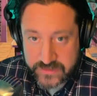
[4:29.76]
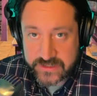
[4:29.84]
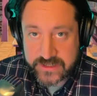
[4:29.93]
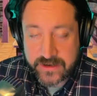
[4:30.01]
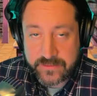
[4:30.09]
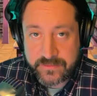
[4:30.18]

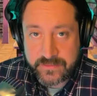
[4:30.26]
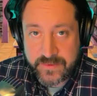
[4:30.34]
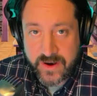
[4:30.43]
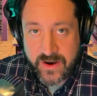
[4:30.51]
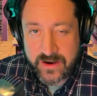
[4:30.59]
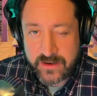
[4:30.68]
Some
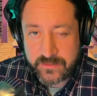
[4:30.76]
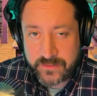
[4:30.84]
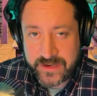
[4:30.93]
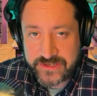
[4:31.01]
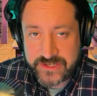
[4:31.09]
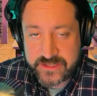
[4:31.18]
honorable
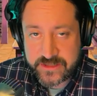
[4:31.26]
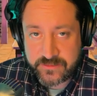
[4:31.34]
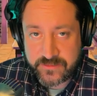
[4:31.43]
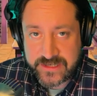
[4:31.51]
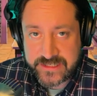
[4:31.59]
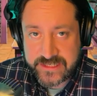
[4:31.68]
mentions, some
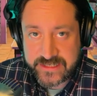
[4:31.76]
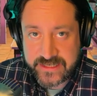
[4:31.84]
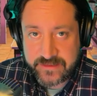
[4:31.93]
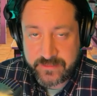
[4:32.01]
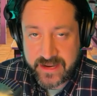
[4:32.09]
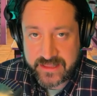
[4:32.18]
ones that
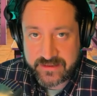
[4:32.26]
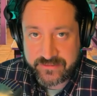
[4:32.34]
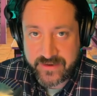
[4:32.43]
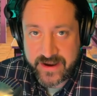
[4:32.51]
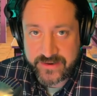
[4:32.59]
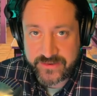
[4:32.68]
didn't make the
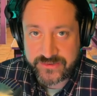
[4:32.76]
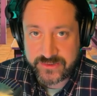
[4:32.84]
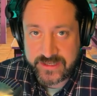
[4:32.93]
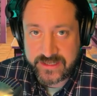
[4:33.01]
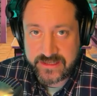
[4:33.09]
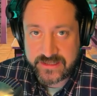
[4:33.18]
final
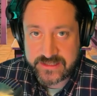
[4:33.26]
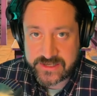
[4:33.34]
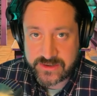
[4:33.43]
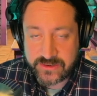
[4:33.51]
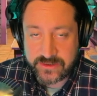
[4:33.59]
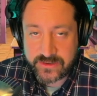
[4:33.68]
3.
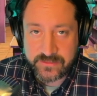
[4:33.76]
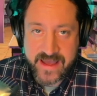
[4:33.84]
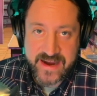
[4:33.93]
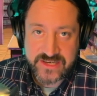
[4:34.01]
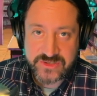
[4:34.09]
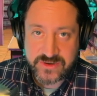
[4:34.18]
So the
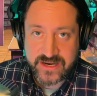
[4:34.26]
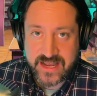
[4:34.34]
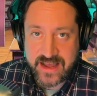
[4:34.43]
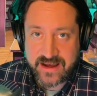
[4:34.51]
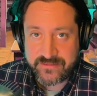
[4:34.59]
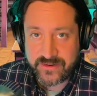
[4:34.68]
max we could
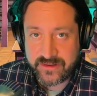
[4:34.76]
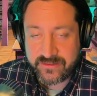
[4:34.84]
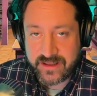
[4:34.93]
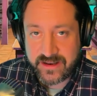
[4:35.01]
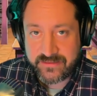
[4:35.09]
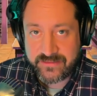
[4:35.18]
have for
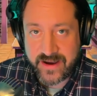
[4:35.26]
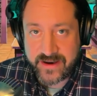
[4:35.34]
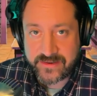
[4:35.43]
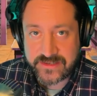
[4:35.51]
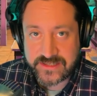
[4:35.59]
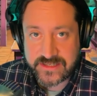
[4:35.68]
in the
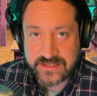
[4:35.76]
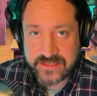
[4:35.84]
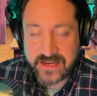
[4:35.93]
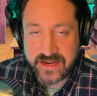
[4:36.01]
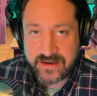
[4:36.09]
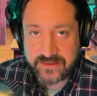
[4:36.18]
finals is
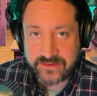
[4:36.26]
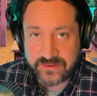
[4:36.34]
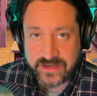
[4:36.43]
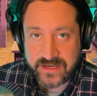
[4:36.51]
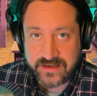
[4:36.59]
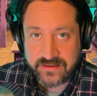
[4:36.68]

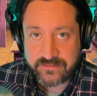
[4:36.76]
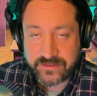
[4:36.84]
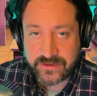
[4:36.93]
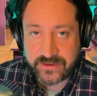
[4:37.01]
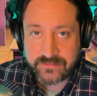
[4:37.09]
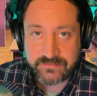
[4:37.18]
3
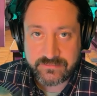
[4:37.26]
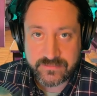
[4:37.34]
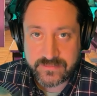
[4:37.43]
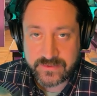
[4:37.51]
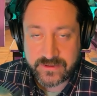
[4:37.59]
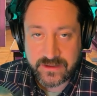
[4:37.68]
for
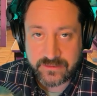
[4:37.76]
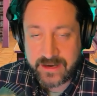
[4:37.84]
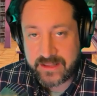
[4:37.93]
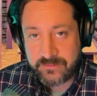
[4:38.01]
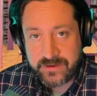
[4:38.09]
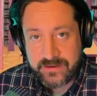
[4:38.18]
the
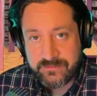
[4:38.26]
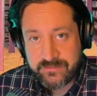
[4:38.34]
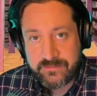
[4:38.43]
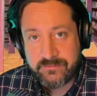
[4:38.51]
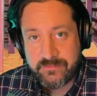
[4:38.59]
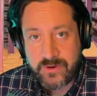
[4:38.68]
way that we've
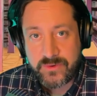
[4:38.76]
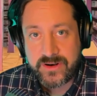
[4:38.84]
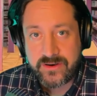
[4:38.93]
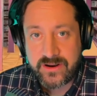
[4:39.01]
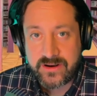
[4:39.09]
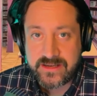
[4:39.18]
voted
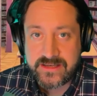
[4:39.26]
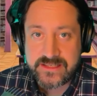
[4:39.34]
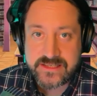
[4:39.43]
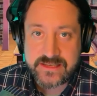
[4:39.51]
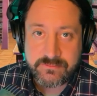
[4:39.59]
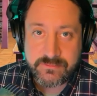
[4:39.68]
on
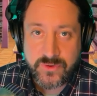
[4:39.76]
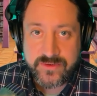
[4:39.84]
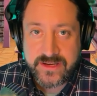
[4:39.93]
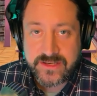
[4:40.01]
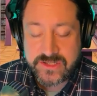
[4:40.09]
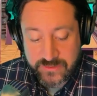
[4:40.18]
these
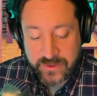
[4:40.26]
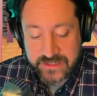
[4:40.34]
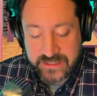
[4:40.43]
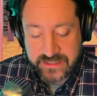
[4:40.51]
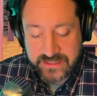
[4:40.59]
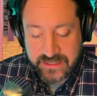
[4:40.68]
movies. Ones
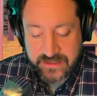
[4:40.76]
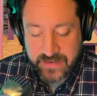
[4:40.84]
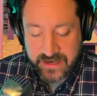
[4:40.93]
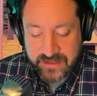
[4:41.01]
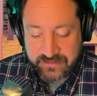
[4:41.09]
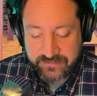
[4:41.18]
that didn't
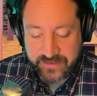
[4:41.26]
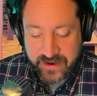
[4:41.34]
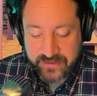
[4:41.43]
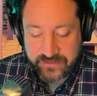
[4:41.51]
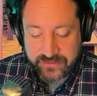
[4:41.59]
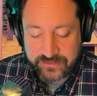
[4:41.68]
make the
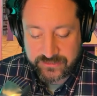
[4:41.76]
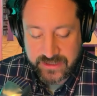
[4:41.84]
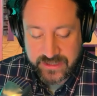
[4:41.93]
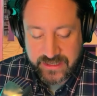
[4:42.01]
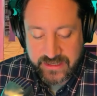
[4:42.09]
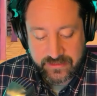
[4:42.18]
final
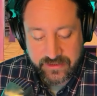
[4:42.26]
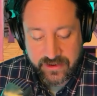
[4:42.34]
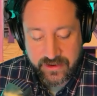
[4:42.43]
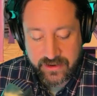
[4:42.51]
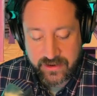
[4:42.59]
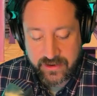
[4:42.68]
3
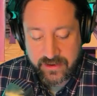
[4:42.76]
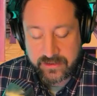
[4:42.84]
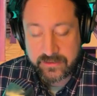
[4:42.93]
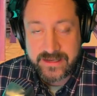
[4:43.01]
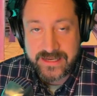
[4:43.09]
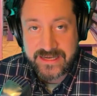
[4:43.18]

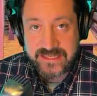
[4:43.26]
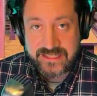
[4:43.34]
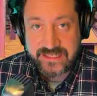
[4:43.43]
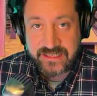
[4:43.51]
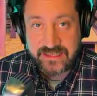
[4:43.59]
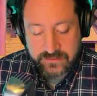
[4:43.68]
are
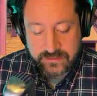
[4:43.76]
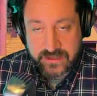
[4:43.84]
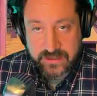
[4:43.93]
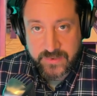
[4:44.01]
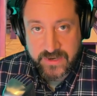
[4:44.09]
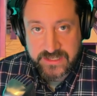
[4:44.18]
E.T.,
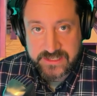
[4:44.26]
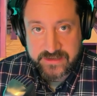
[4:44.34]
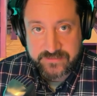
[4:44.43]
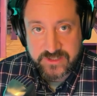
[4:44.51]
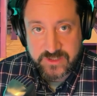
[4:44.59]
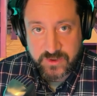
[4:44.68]
directed by
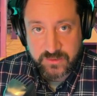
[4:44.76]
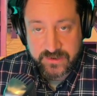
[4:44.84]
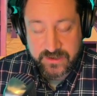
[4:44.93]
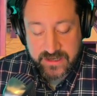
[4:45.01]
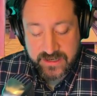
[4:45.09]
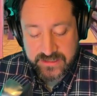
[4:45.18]
Steven
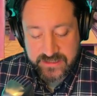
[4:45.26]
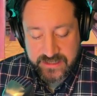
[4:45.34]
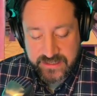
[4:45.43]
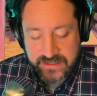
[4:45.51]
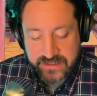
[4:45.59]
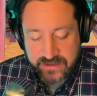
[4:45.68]
Spielberg,
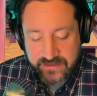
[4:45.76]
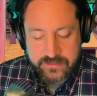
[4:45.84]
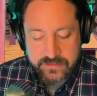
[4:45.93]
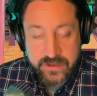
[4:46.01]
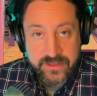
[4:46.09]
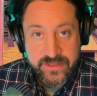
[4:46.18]
1982.
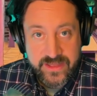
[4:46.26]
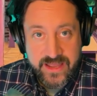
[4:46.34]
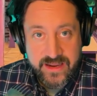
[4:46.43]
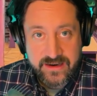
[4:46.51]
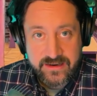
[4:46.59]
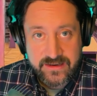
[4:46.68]
The
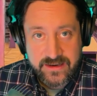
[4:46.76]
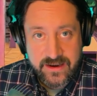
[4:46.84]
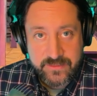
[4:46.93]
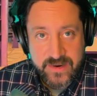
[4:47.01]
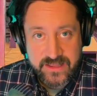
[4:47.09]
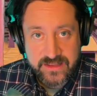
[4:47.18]
Thing did
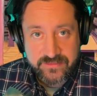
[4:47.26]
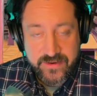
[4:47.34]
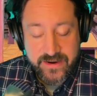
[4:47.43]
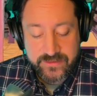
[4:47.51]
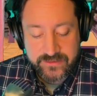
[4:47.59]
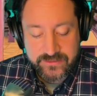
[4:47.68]
not make the
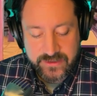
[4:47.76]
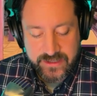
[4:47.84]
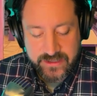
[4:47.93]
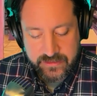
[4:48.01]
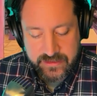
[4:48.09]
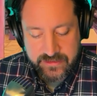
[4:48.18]
final
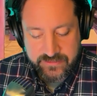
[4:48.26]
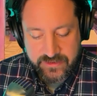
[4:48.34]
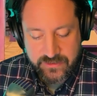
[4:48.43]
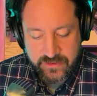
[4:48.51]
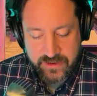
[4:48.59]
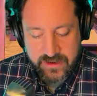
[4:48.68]
3, even
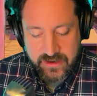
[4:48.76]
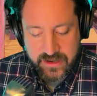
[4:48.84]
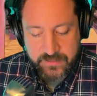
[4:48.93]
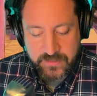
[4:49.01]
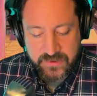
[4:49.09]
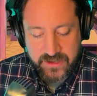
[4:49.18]
though it got a
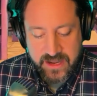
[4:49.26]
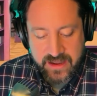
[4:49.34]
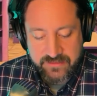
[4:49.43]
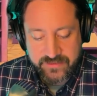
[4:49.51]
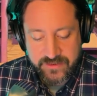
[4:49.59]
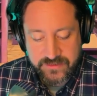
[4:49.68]
couple of
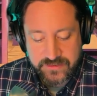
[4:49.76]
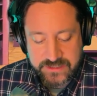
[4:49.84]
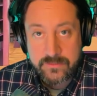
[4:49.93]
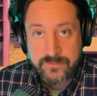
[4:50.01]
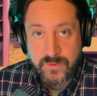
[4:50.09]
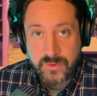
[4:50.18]
high
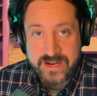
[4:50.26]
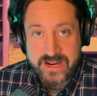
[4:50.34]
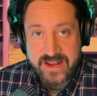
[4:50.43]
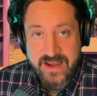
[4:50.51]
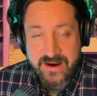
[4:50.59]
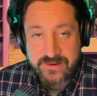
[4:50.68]
votes.
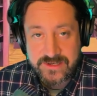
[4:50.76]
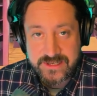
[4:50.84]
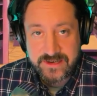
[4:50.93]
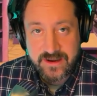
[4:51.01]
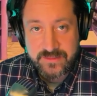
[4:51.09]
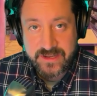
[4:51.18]
48 Hours
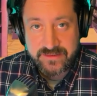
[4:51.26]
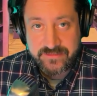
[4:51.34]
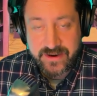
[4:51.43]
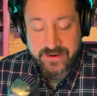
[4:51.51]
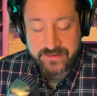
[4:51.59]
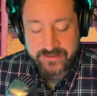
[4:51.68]
did not make the
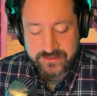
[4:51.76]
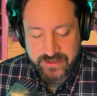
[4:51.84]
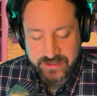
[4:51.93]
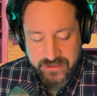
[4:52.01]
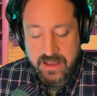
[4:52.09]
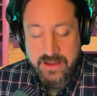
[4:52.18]
final
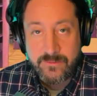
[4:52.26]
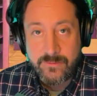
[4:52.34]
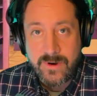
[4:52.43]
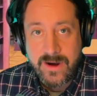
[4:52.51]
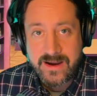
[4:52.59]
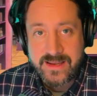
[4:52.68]
3. And
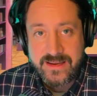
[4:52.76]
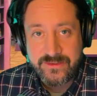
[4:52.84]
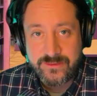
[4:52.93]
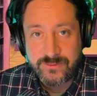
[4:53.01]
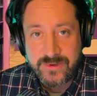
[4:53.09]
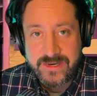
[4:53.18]
Rocky
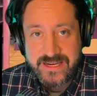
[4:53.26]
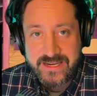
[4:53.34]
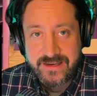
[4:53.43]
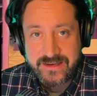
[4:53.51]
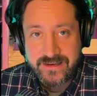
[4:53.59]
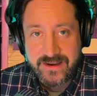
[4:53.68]
III
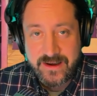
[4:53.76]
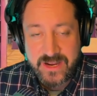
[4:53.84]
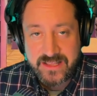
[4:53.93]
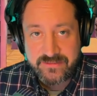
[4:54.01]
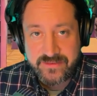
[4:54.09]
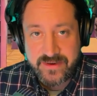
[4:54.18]
did not
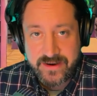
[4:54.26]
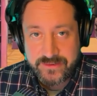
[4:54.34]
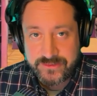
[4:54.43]
make the final